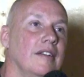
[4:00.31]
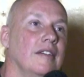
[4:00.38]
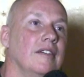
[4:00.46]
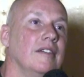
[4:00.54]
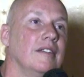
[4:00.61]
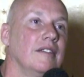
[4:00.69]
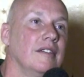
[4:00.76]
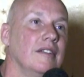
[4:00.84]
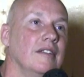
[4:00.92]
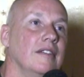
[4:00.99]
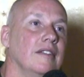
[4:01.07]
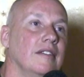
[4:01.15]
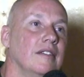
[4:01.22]
There, there
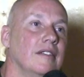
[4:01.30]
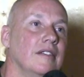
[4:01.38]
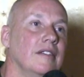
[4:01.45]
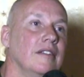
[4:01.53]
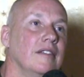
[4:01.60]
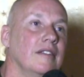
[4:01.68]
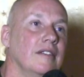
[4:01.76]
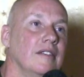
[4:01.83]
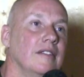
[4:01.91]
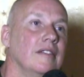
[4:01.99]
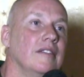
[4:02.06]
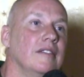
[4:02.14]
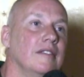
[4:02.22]
is no where,
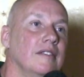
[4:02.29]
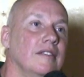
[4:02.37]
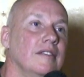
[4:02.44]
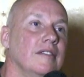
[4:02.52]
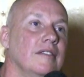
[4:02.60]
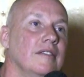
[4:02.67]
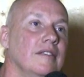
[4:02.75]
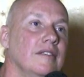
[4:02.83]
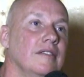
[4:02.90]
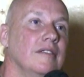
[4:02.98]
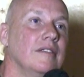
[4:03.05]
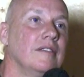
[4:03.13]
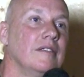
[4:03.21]
but there
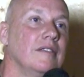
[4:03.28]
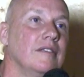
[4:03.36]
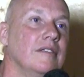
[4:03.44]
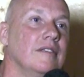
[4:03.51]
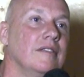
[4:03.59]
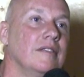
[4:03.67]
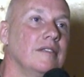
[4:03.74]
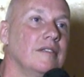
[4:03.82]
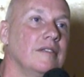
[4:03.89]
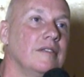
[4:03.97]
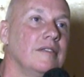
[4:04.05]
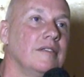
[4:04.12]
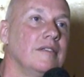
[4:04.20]
is a we.
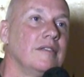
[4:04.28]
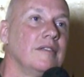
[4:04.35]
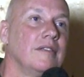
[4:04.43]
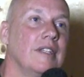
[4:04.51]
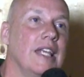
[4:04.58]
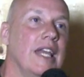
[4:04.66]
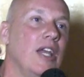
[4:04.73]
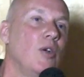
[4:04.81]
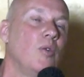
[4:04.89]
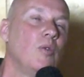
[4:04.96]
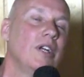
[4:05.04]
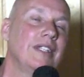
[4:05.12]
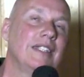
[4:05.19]

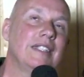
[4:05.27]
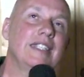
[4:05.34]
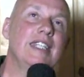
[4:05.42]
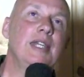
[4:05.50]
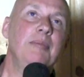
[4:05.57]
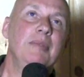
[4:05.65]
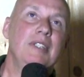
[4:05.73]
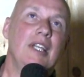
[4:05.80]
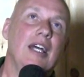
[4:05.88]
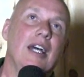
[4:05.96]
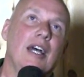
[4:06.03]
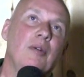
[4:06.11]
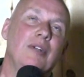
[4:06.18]
But it seems,
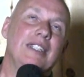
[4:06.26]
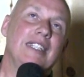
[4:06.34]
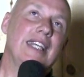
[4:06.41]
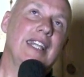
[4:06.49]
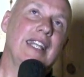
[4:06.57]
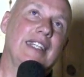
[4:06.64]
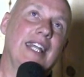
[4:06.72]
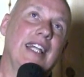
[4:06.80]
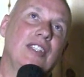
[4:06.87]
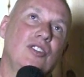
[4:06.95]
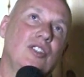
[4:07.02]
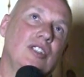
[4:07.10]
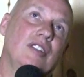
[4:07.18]
I would say that
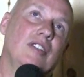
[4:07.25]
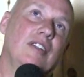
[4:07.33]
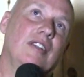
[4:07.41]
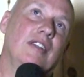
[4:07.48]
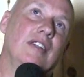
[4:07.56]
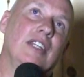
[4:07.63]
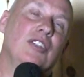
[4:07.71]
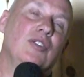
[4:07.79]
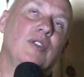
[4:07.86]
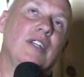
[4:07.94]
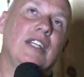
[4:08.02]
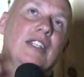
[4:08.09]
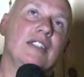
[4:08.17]
that's just, these
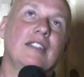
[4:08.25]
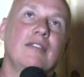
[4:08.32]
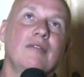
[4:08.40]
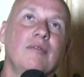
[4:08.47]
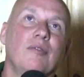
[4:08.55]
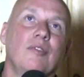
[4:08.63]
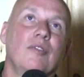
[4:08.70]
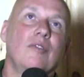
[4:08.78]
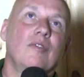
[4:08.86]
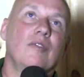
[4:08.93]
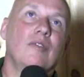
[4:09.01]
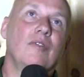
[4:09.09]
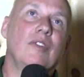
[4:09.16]
are these,
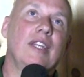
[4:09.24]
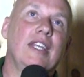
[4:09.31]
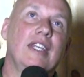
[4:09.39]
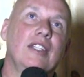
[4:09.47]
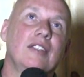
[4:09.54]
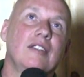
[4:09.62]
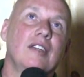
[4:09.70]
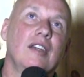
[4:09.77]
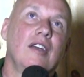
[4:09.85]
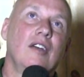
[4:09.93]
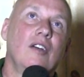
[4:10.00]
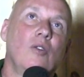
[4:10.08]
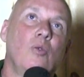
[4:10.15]
these
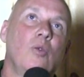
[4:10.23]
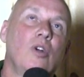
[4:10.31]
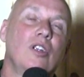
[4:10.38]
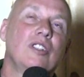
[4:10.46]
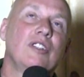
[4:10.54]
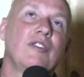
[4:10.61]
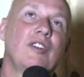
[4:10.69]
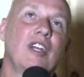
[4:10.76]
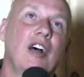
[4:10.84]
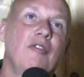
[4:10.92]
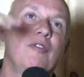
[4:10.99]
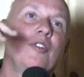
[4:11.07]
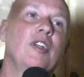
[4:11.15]
words of
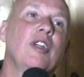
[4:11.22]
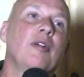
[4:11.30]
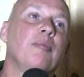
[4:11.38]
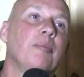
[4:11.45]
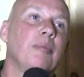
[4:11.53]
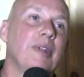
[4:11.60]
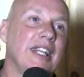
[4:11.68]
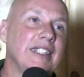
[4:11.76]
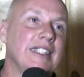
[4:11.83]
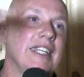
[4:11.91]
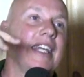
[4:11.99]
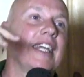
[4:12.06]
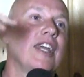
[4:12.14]
comfort and
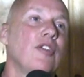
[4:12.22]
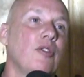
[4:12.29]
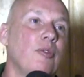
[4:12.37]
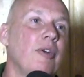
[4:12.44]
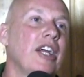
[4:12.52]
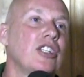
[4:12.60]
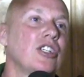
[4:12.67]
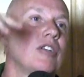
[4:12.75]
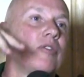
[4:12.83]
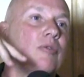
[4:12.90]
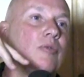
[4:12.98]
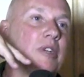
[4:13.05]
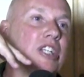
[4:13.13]
blessing and
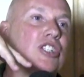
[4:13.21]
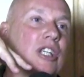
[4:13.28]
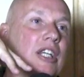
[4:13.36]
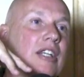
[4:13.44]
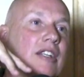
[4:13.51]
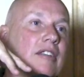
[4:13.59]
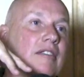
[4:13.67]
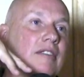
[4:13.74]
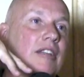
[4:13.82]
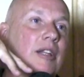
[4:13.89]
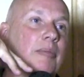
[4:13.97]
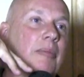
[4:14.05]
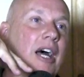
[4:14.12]
direction reaching
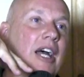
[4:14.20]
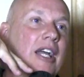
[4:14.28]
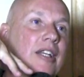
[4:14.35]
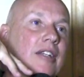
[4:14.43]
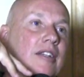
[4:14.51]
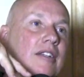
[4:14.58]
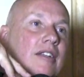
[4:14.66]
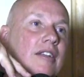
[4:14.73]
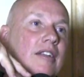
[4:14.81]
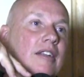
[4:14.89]
the mind